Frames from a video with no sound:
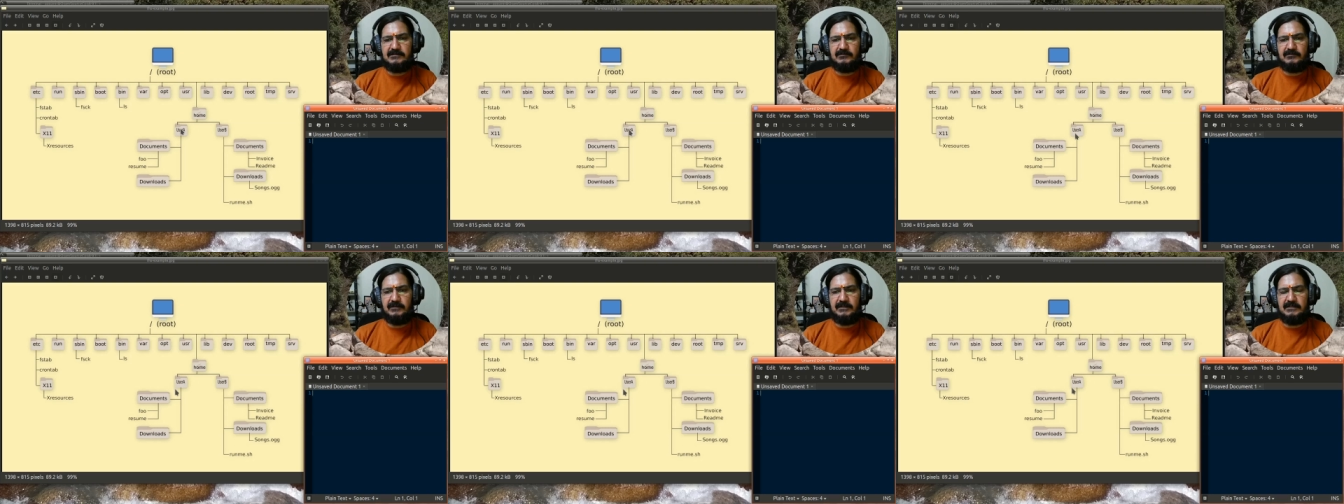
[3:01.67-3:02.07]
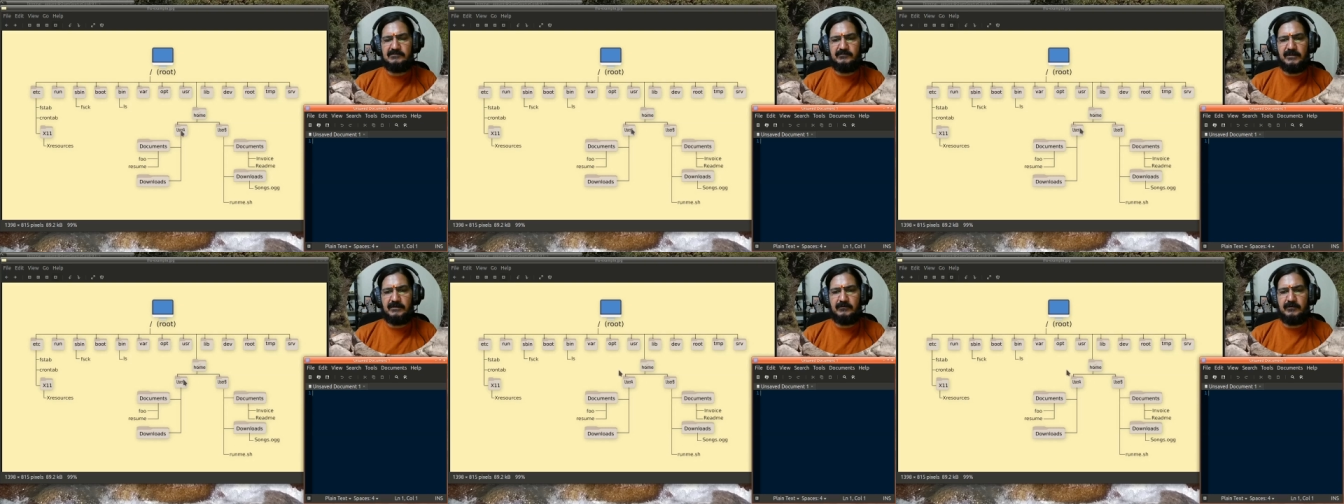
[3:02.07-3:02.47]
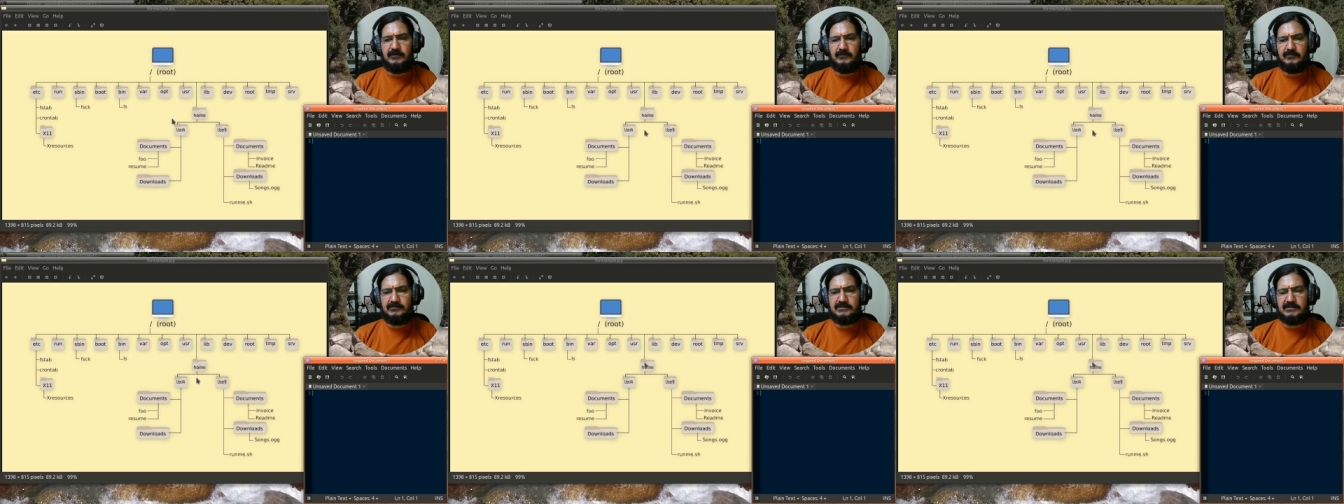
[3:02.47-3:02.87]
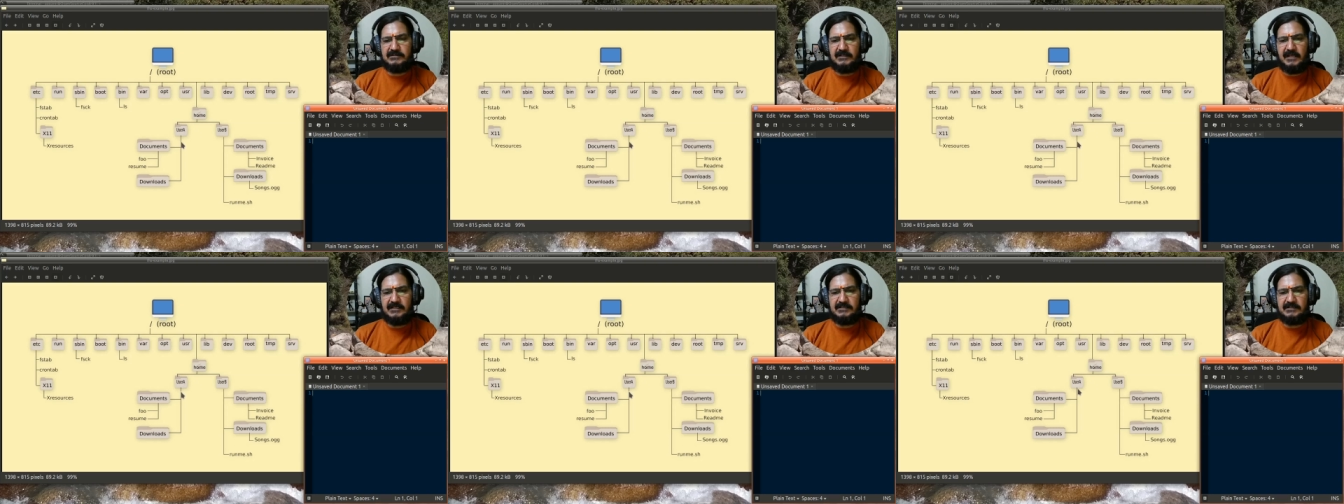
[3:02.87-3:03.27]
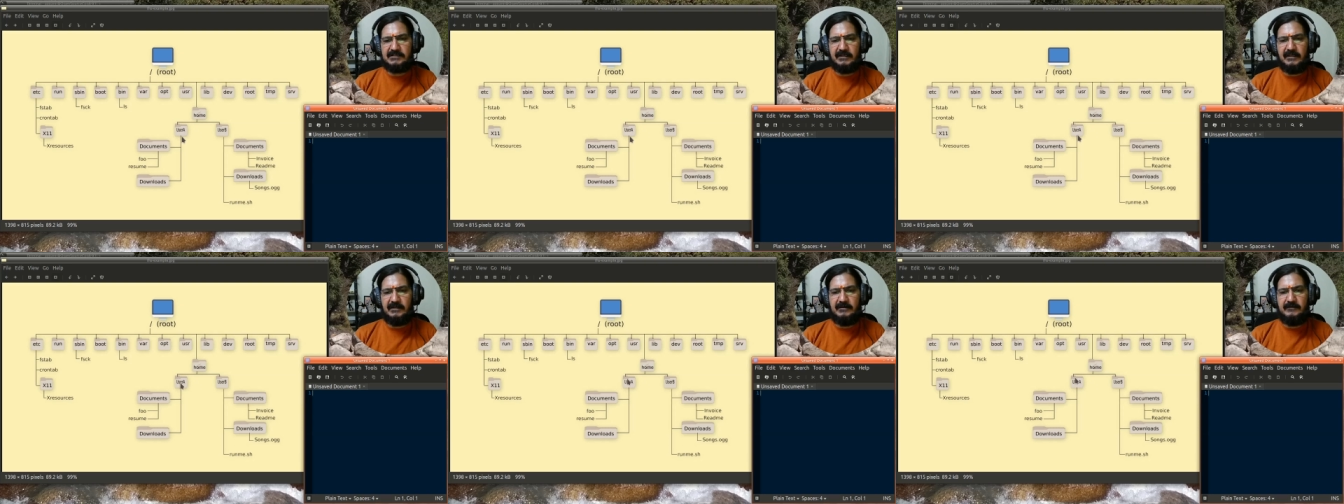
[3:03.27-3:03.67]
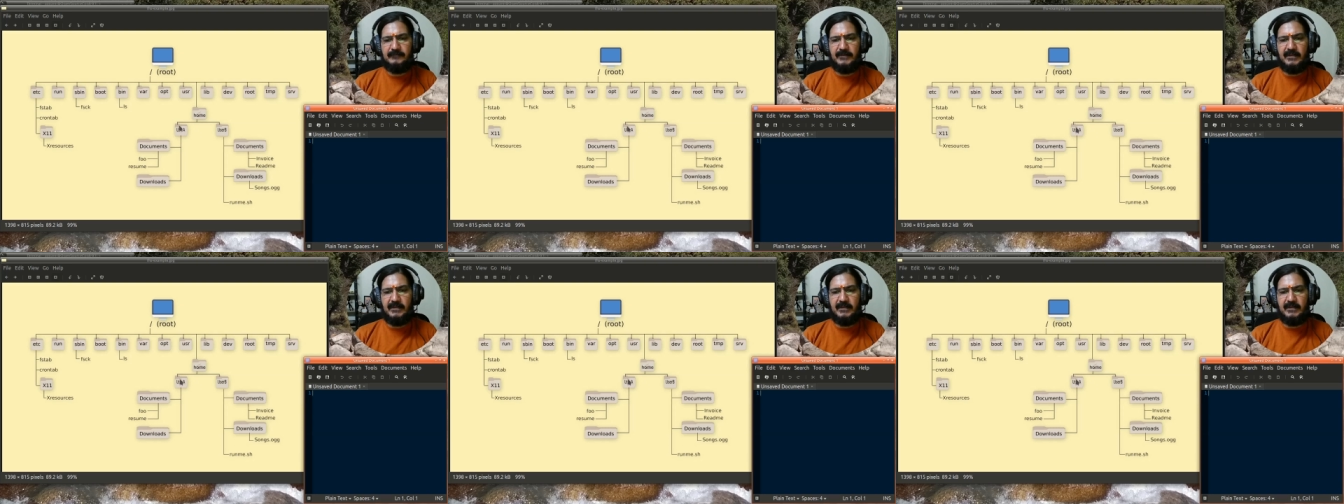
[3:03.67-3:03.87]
two things, we are going to use a slash again.